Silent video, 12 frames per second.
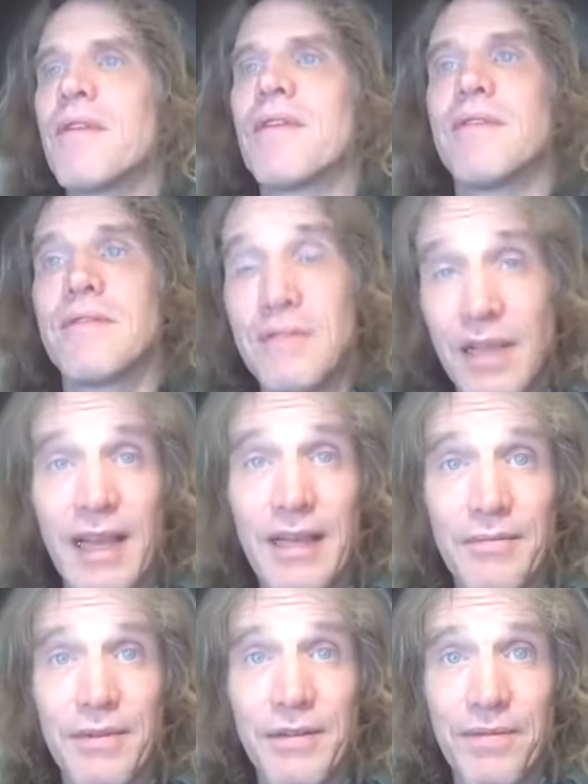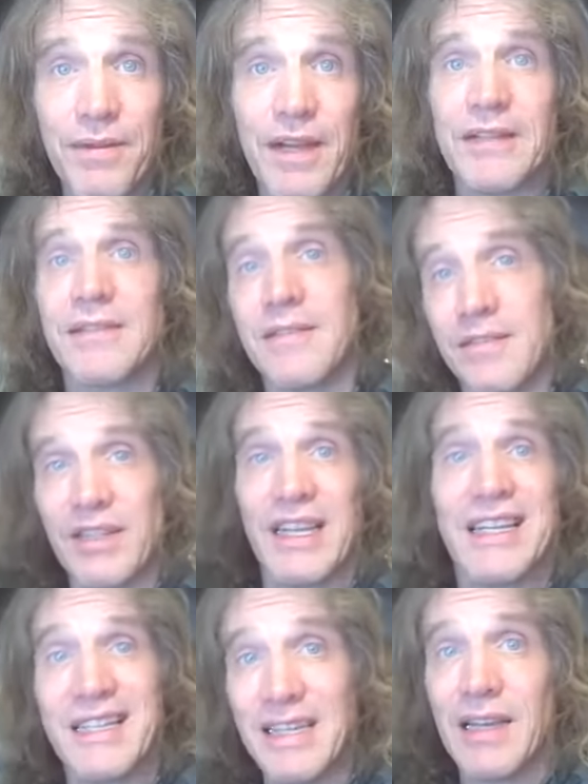And the second reflex is
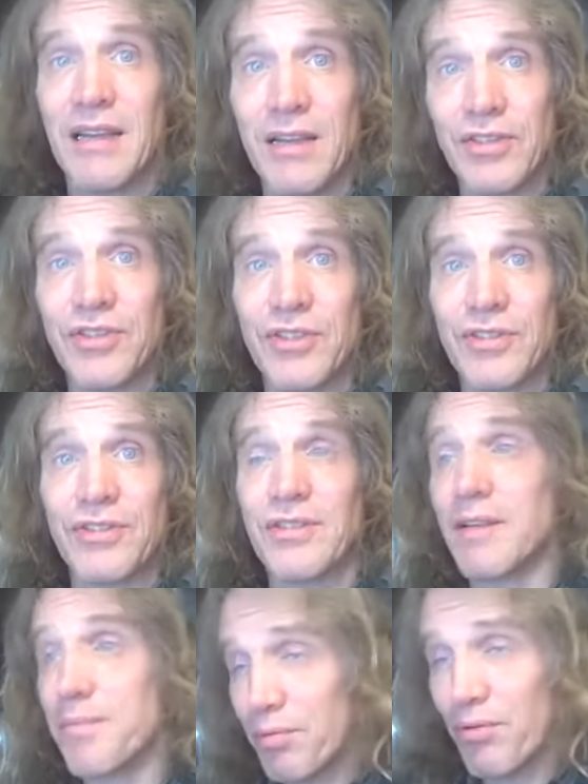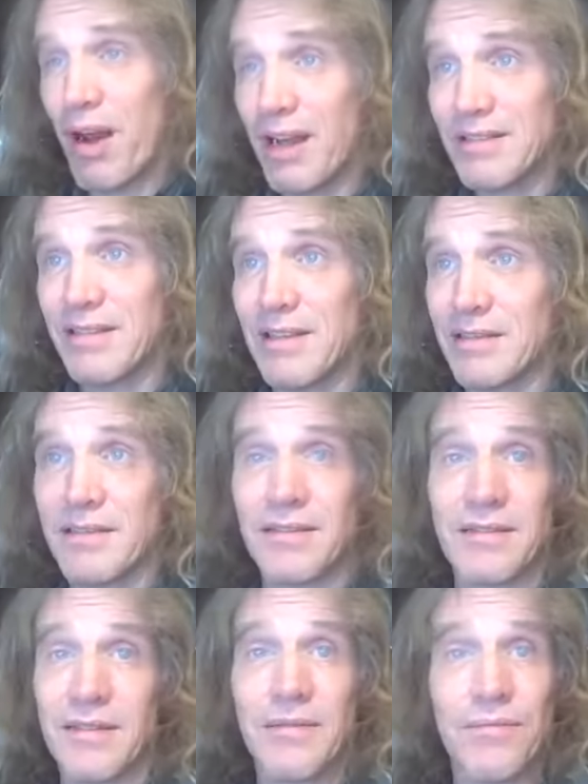the intelligence that
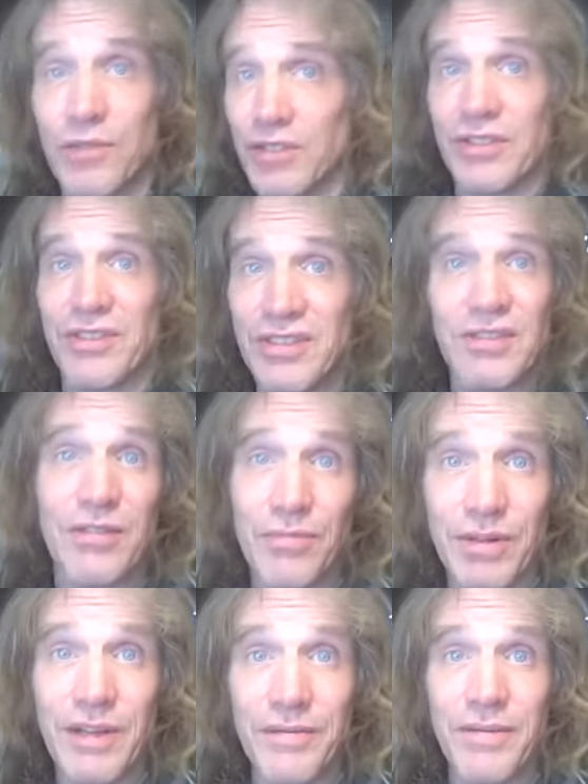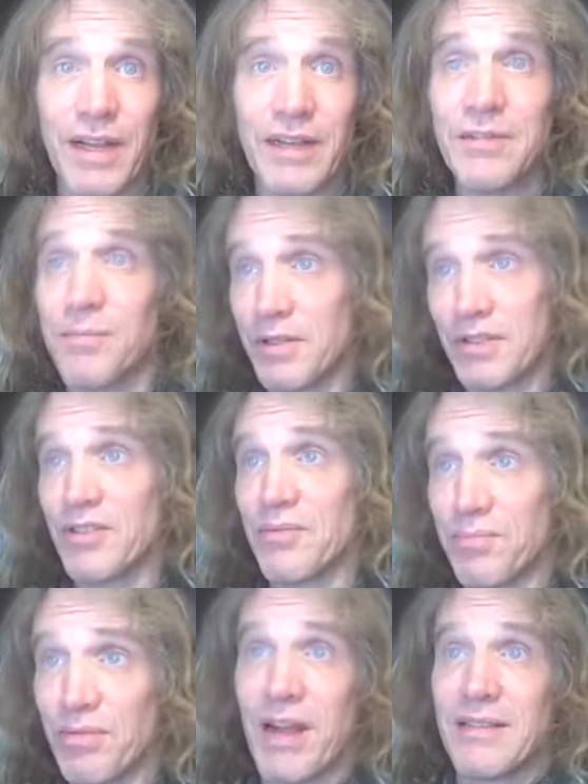processes it, which is still a reflex, but
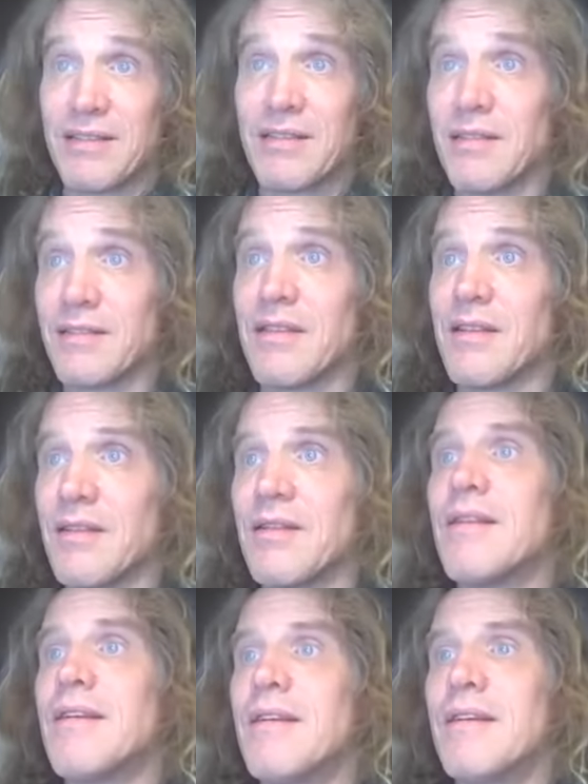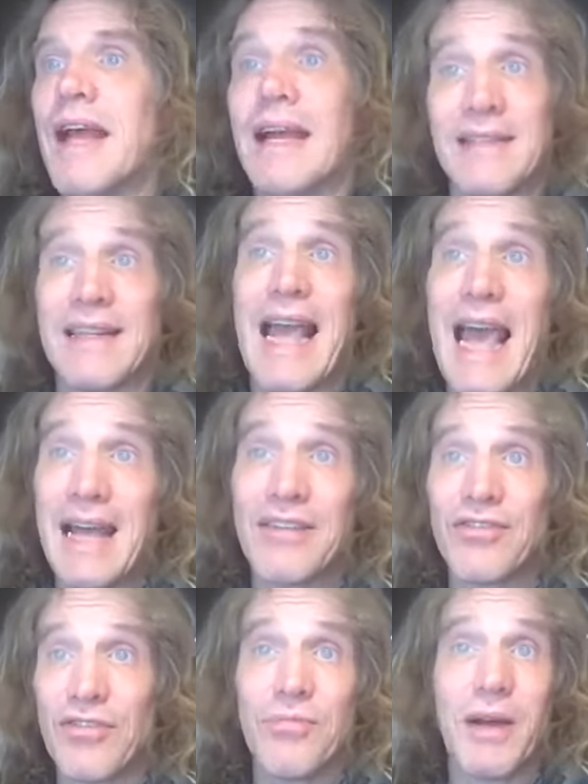just processes it as it
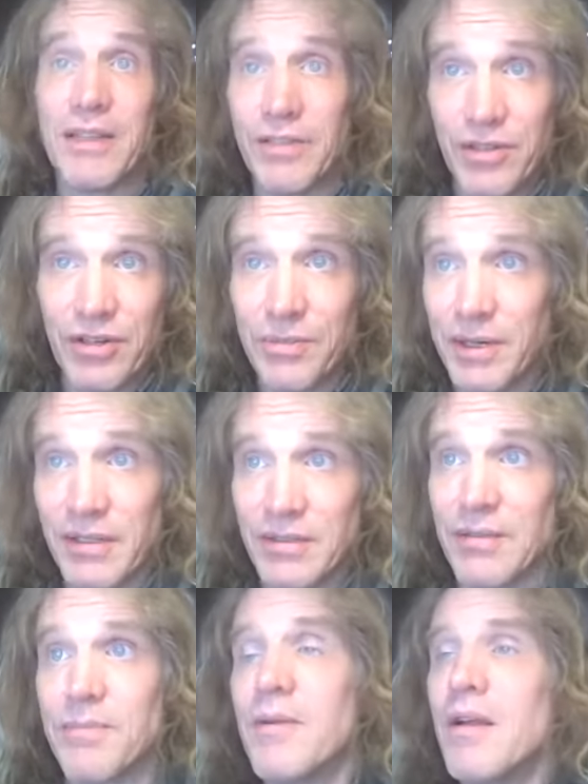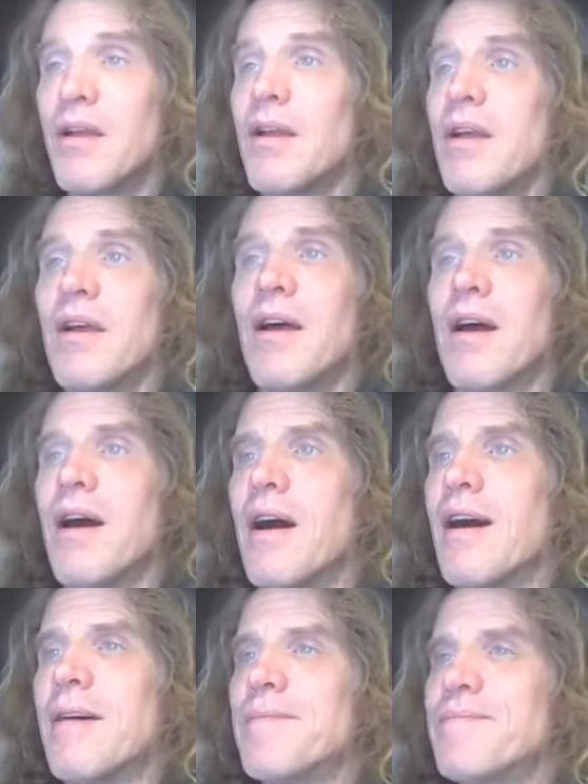has to by determinism.
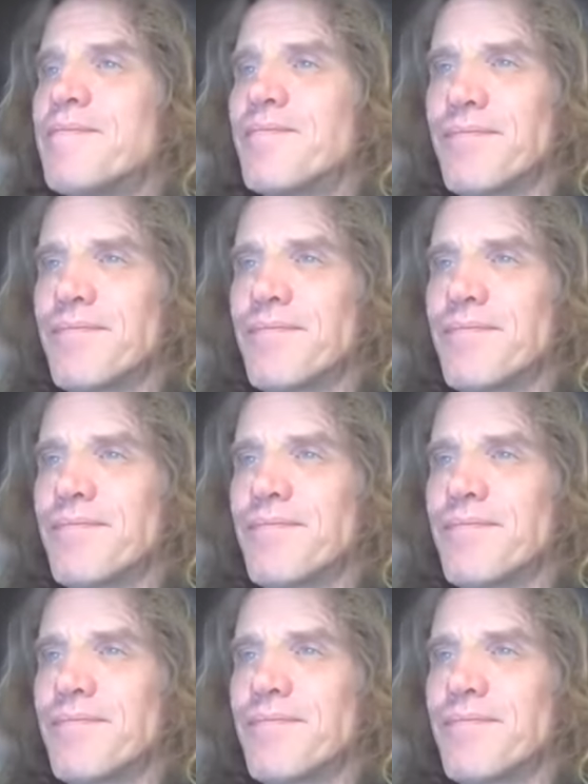Um,